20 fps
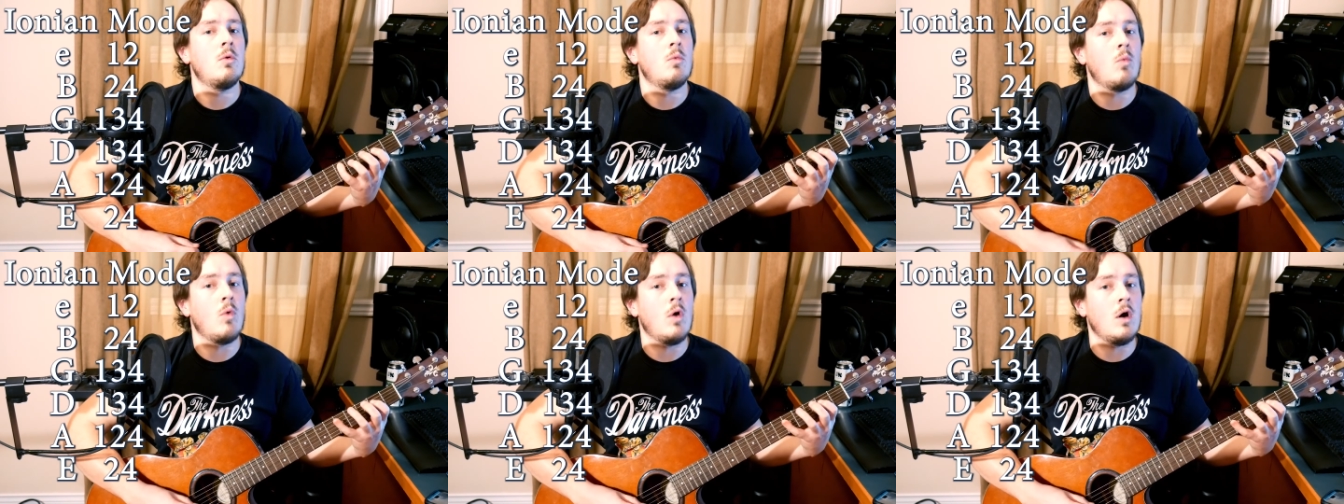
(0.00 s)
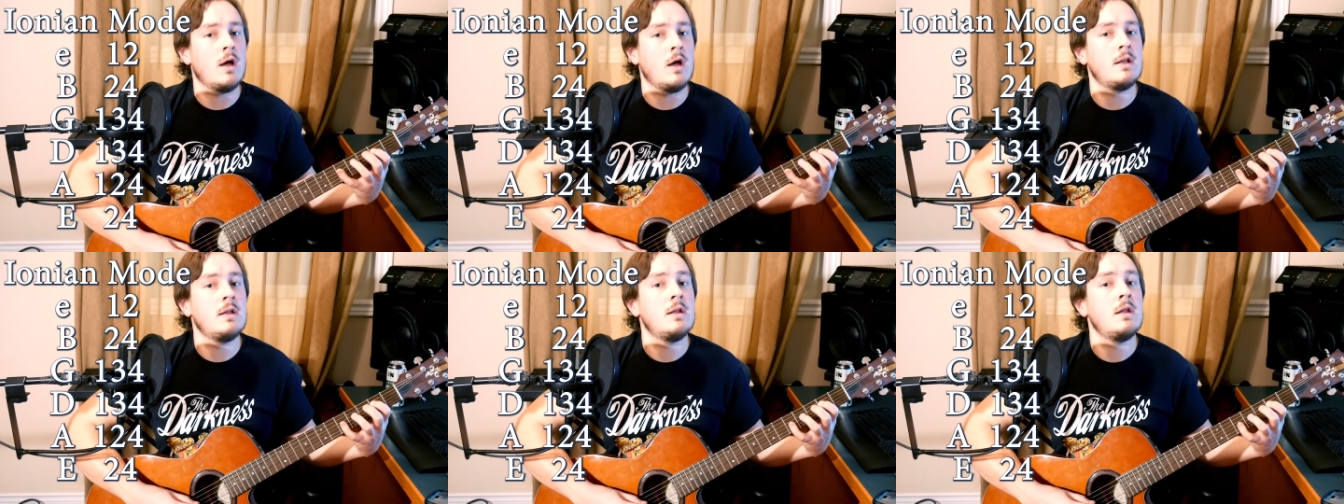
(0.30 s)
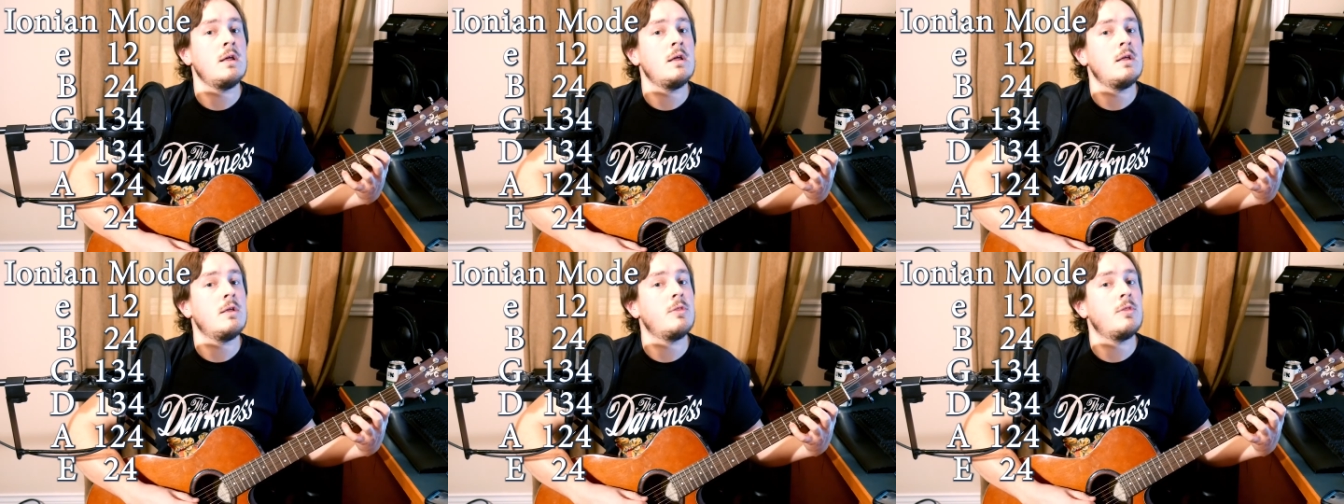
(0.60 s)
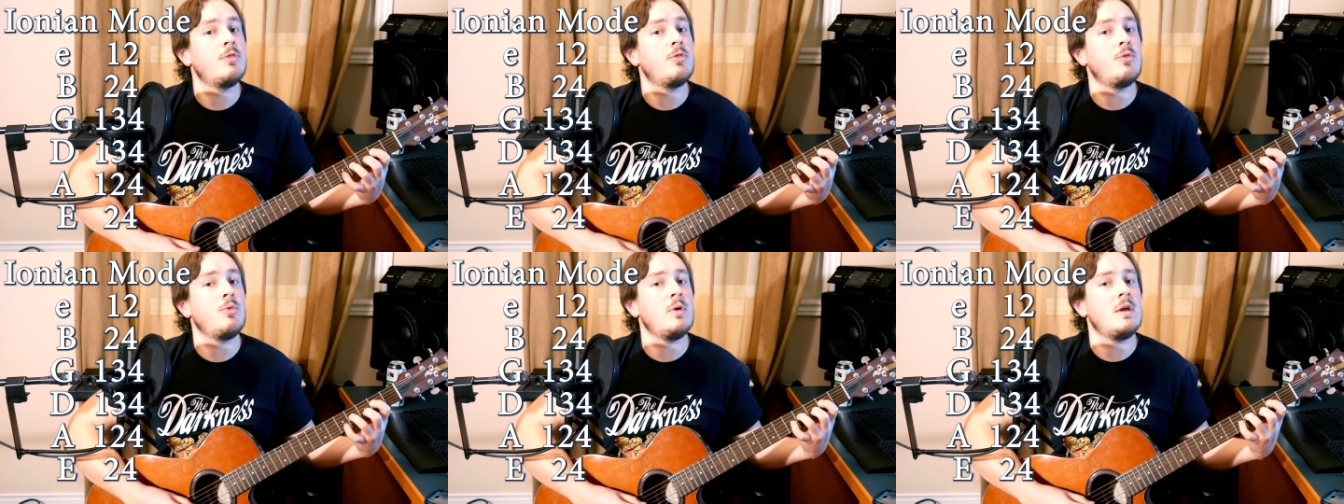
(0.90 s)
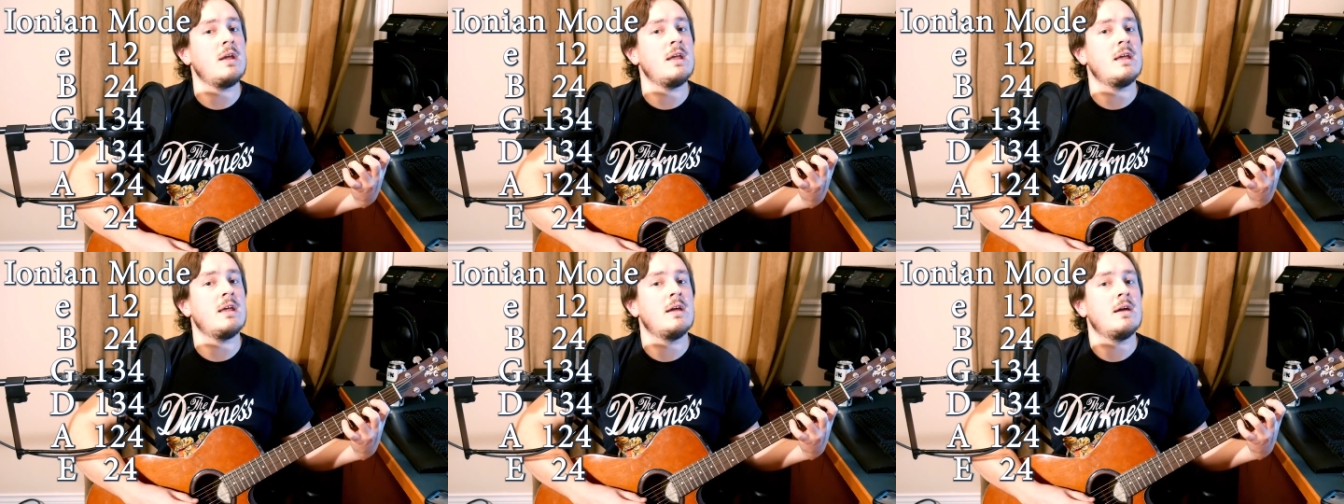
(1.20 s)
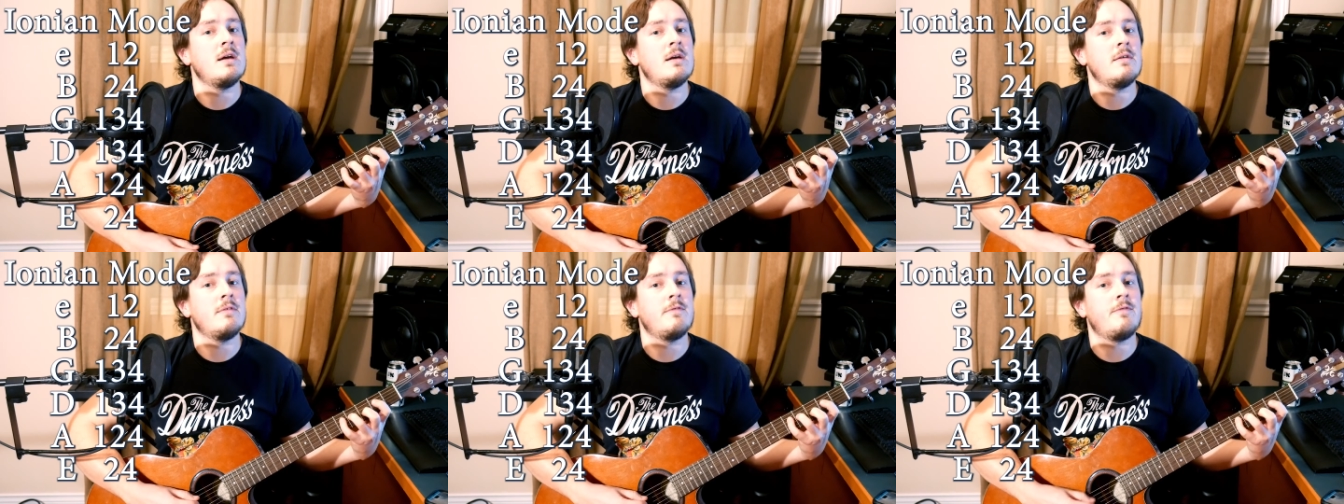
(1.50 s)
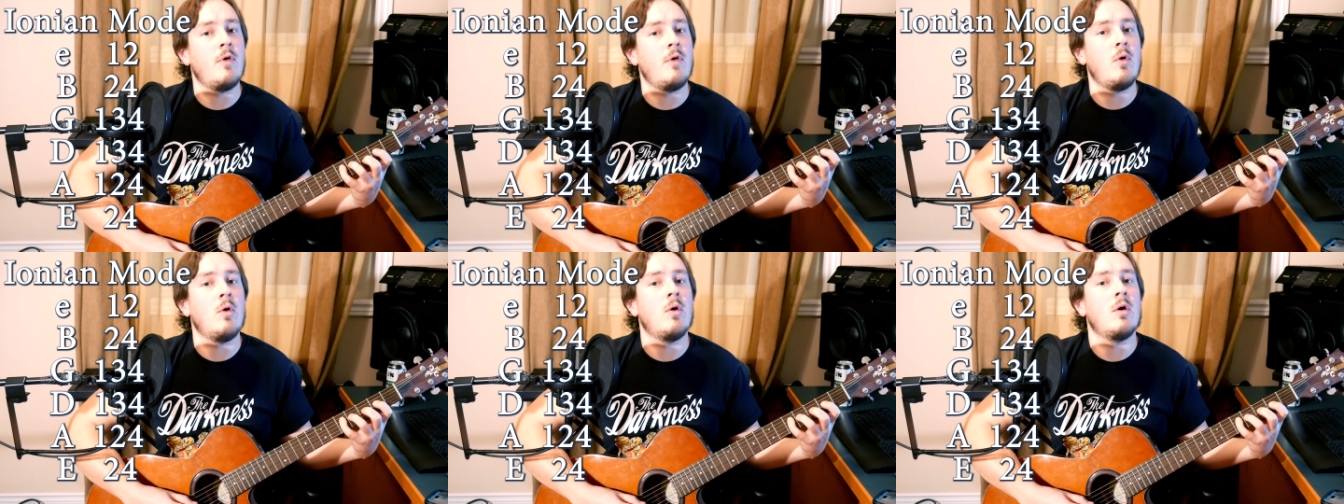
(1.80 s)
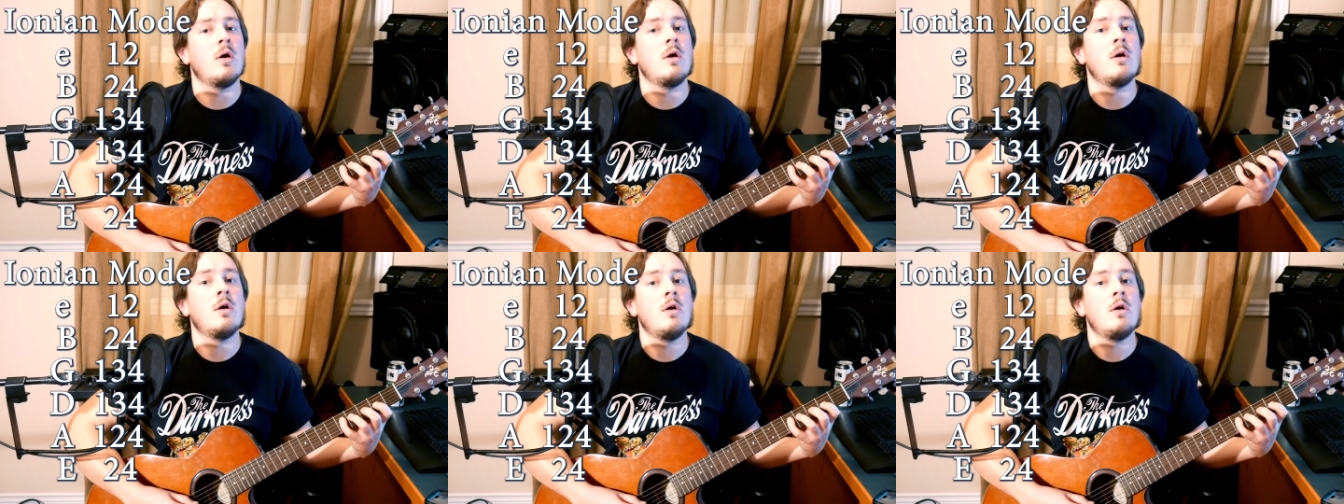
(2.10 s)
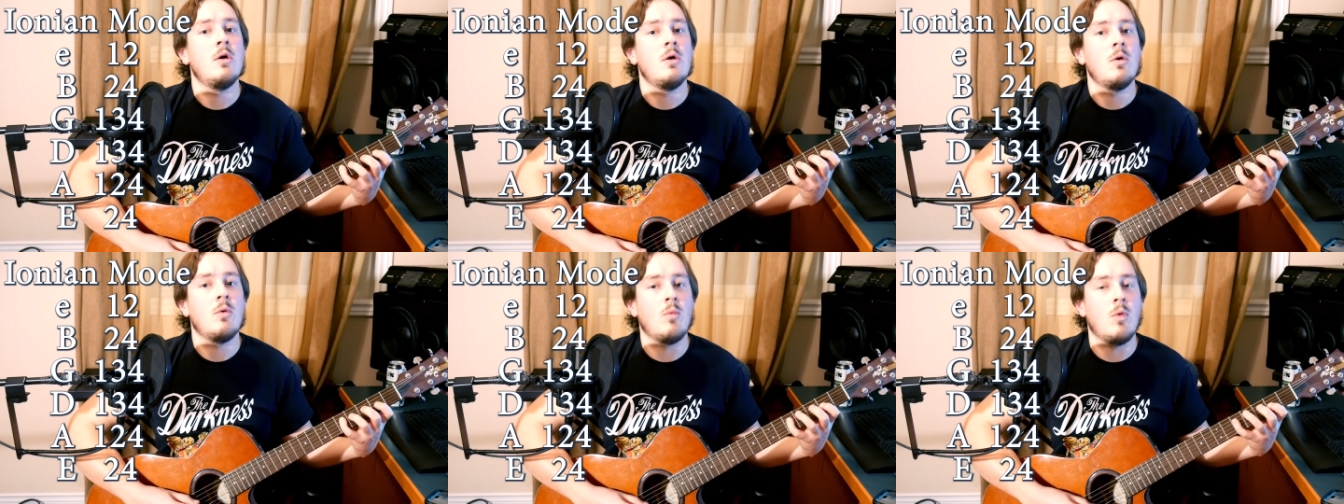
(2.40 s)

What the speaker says: 1, 3, 4,